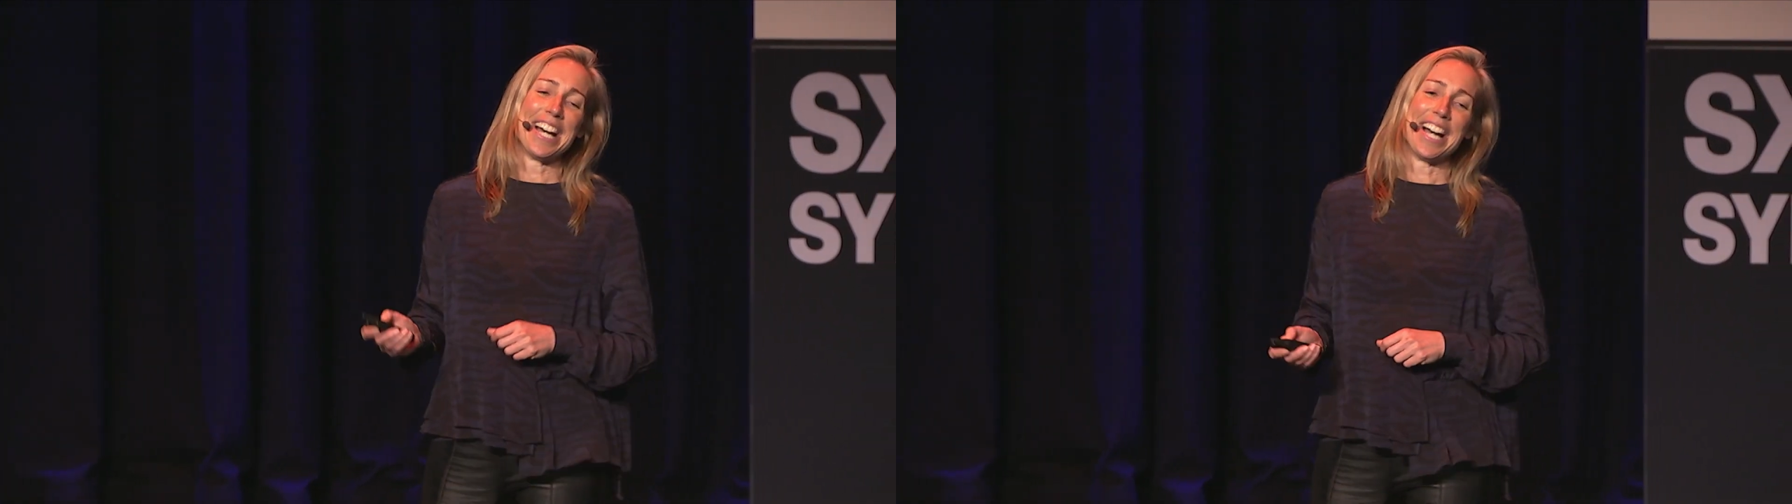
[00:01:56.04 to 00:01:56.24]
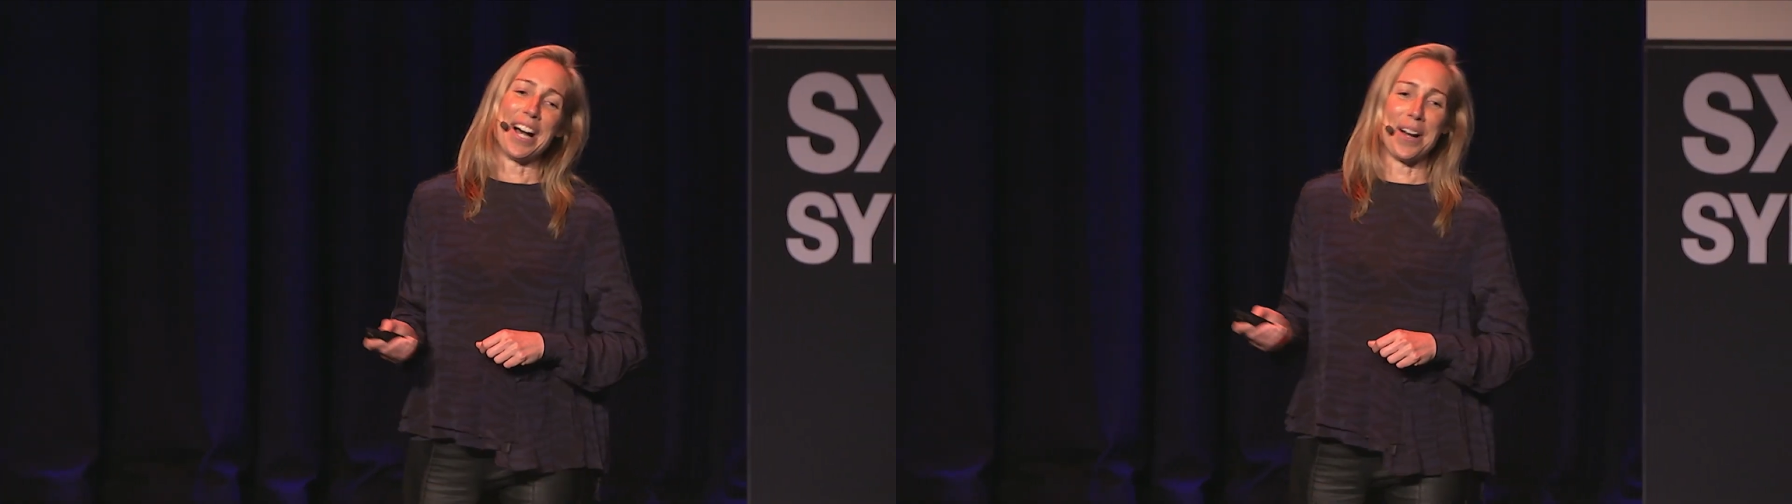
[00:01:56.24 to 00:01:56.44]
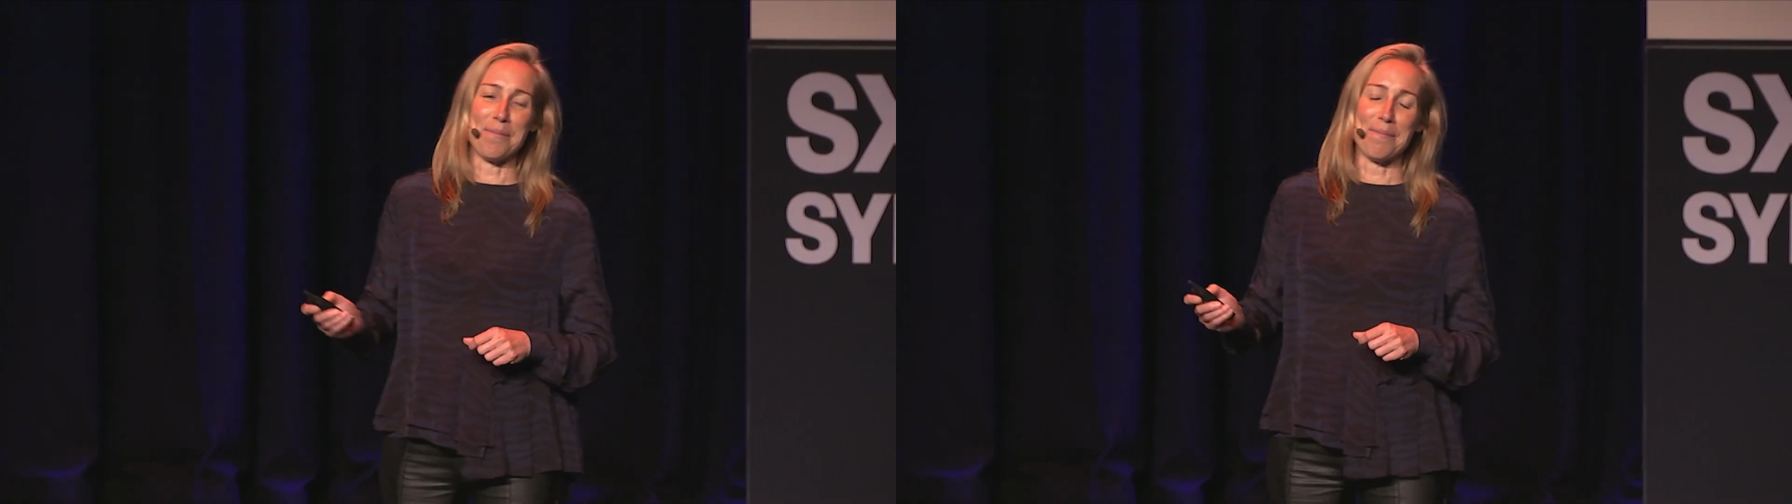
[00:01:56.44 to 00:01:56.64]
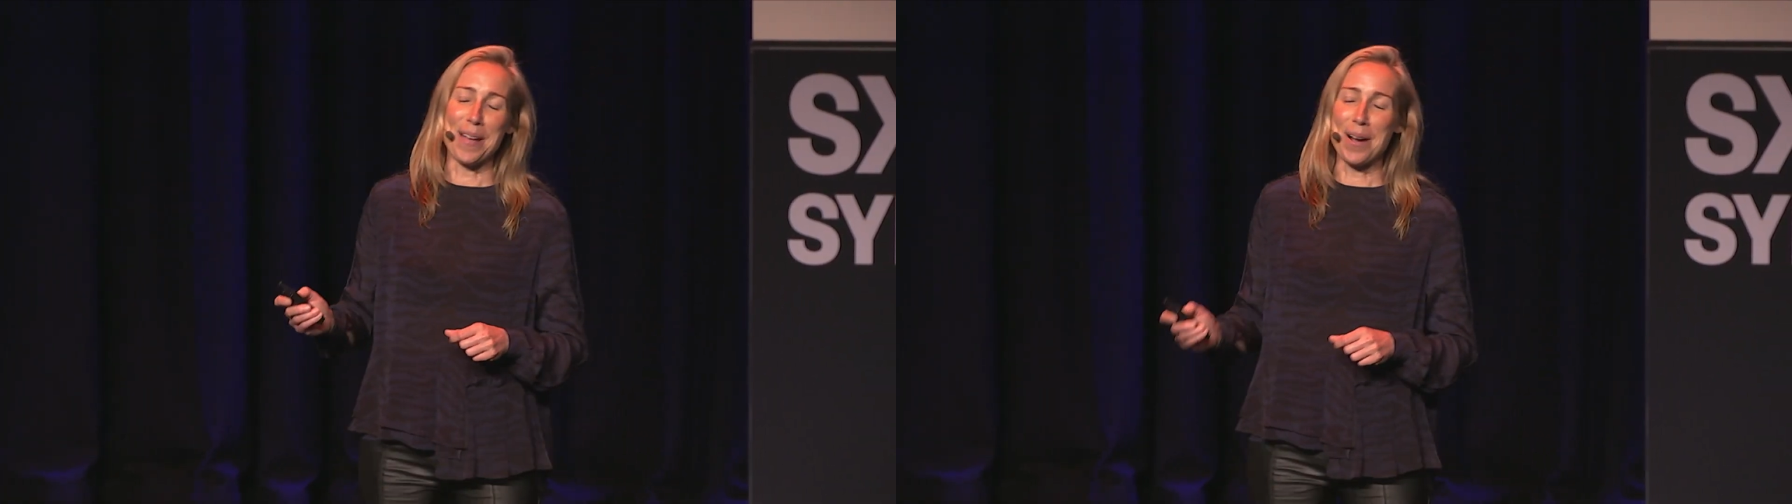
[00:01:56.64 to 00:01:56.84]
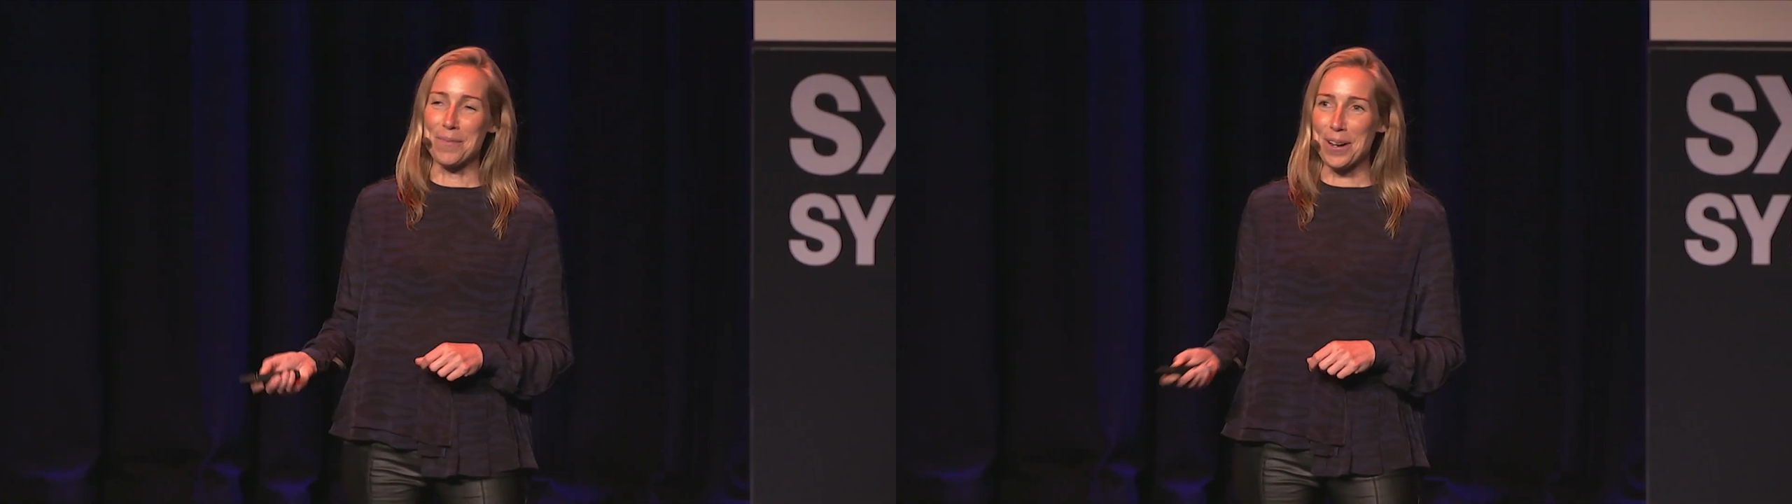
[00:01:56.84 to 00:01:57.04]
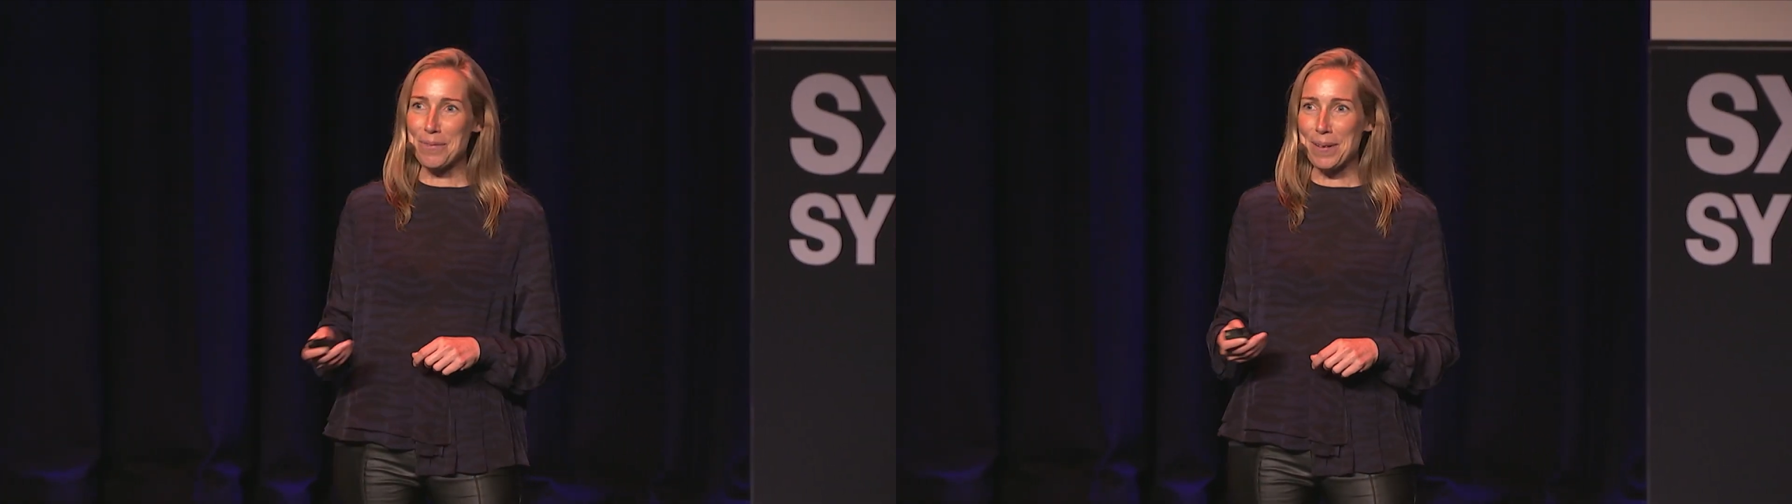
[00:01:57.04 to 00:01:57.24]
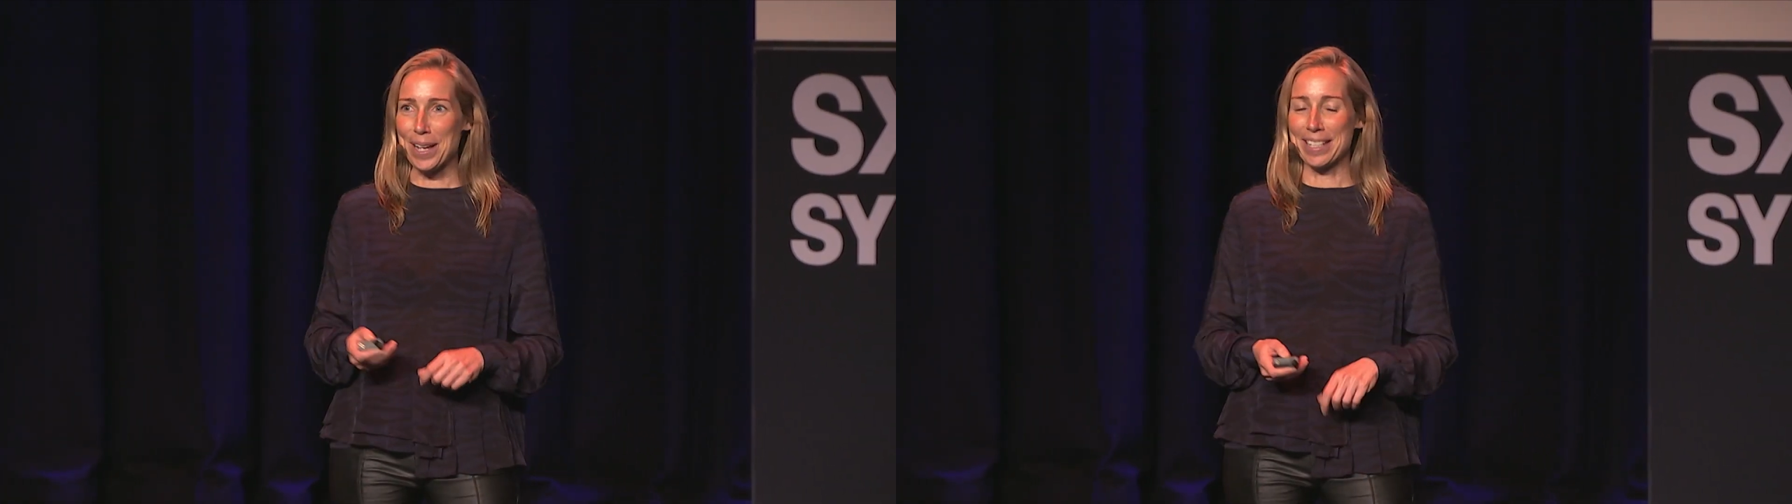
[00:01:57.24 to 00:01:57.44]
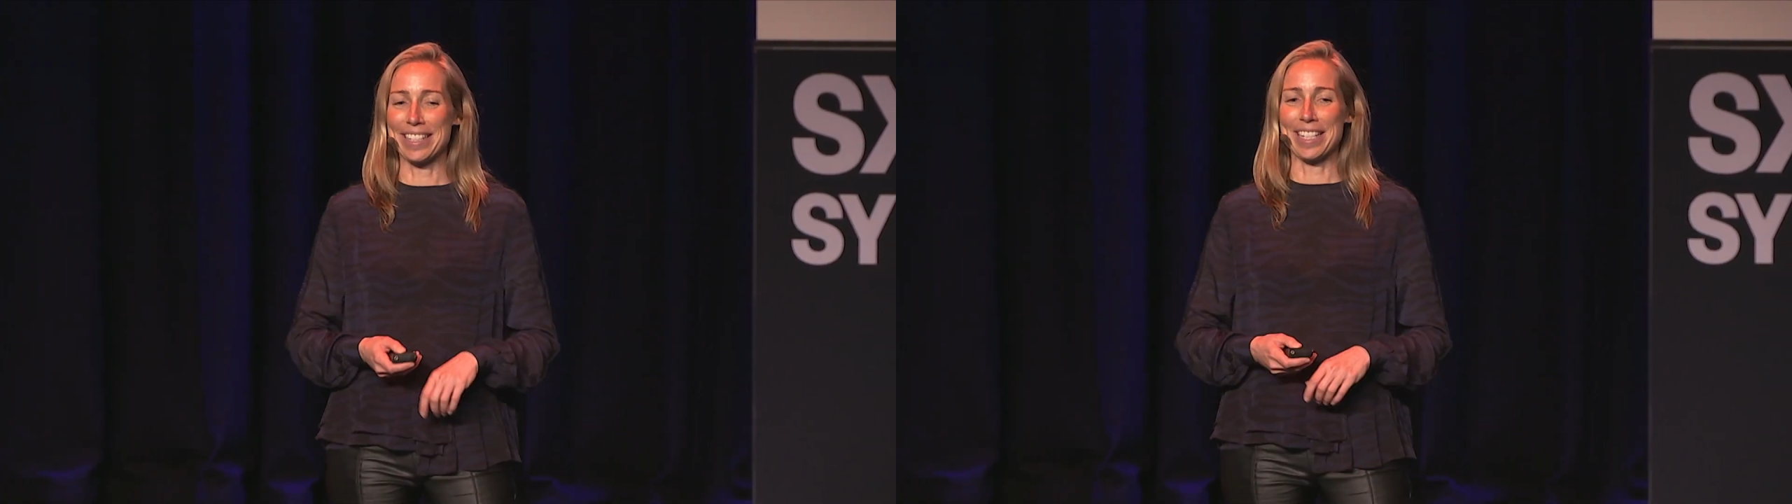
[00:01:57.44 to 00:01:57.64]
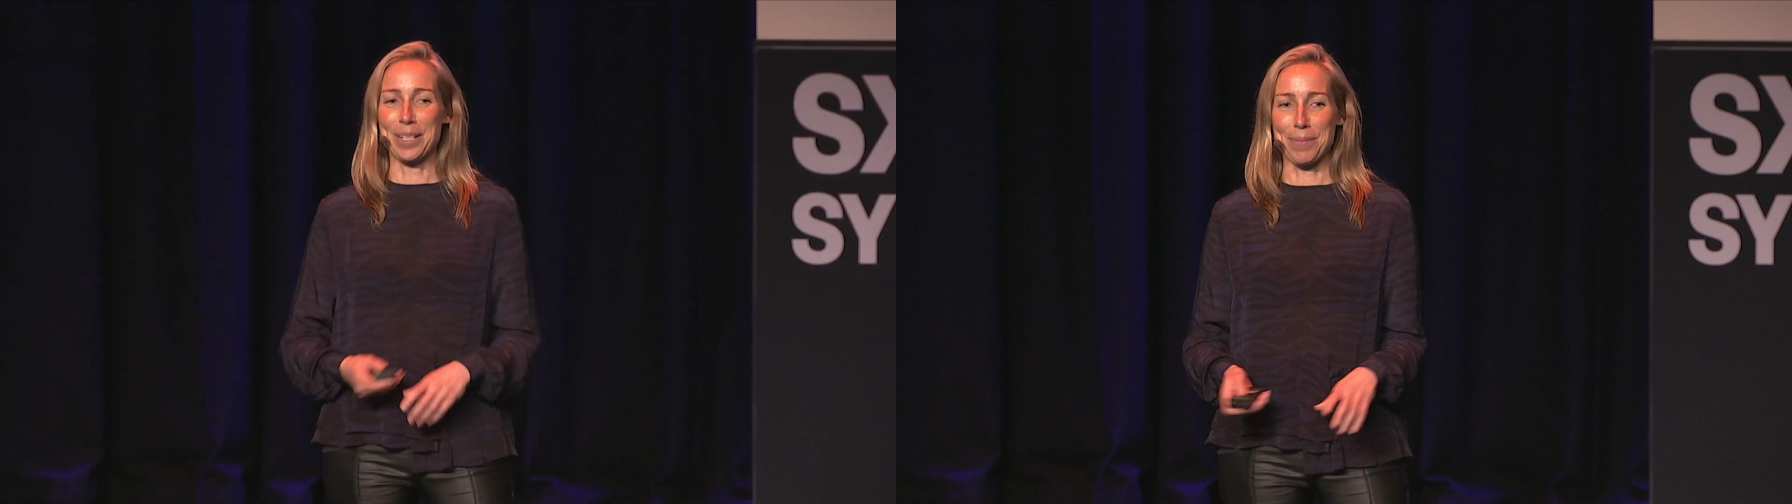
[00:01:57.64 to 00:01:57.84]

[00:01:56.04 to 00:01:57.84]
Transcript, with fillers: Um, and we've personally